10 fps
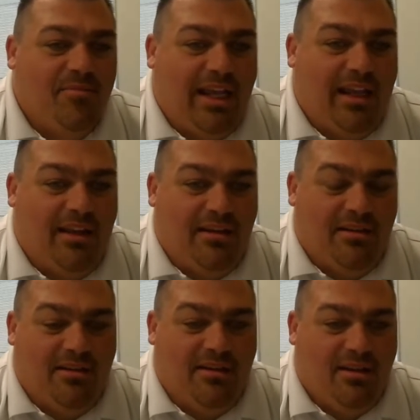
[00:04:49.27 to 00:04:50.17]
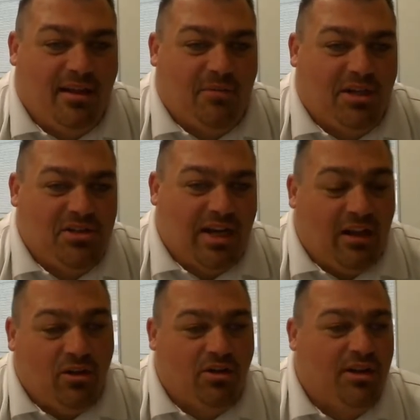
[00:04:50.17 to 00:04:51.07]
And I'm not sure
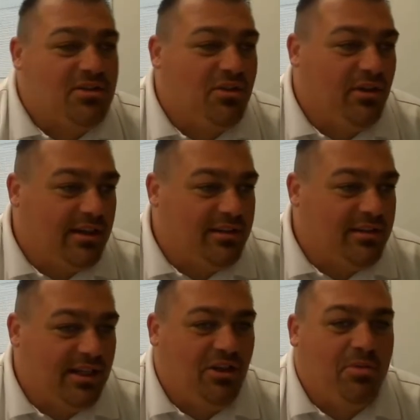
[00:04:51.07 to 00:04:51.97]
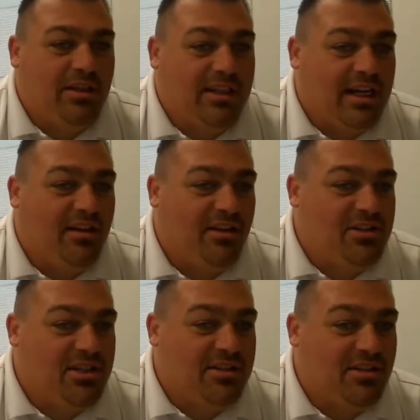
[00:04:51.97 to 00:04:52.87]
how long it's going to continue, but the
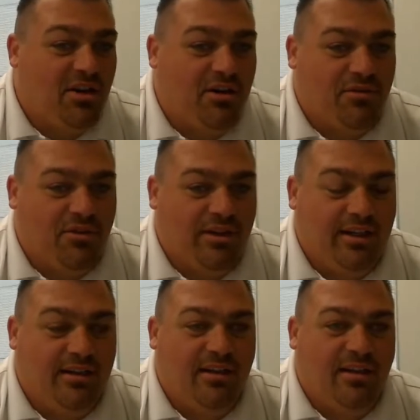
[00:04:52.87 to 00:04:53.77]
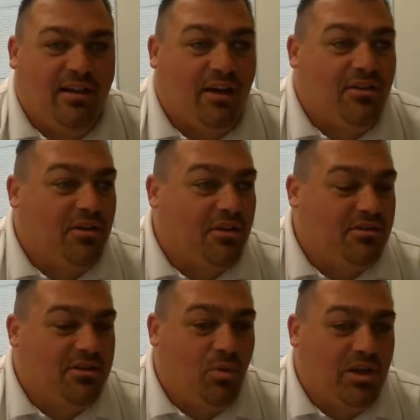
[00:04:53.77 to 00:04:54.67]
college is offering
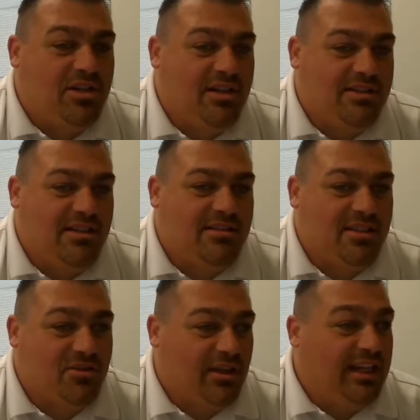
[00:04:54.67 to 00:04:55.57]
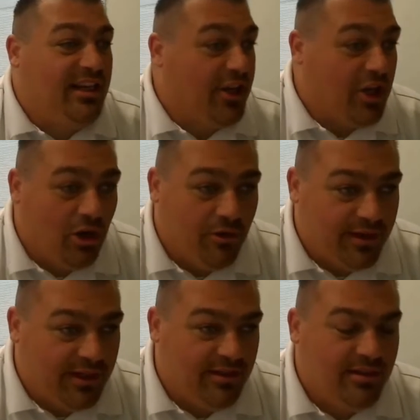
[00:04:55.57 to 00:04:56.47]
other tuition assistance related to
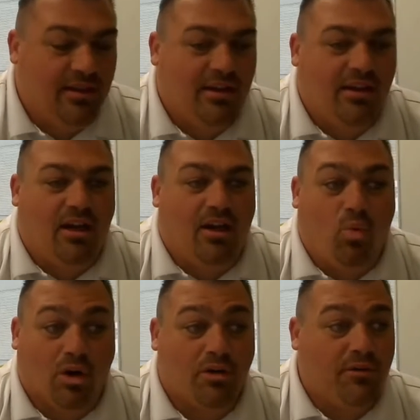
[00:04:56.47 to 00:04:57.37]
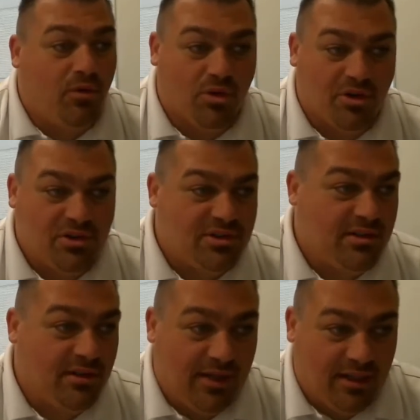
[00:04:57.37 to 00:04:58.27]
COVID,
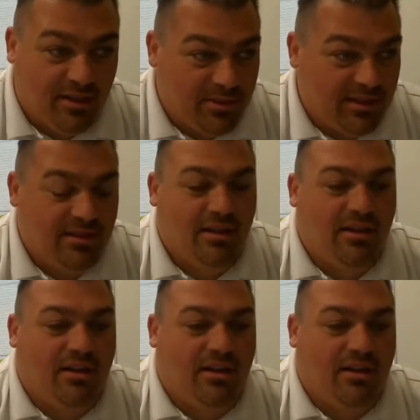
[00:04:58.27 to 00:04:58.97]
workforce development,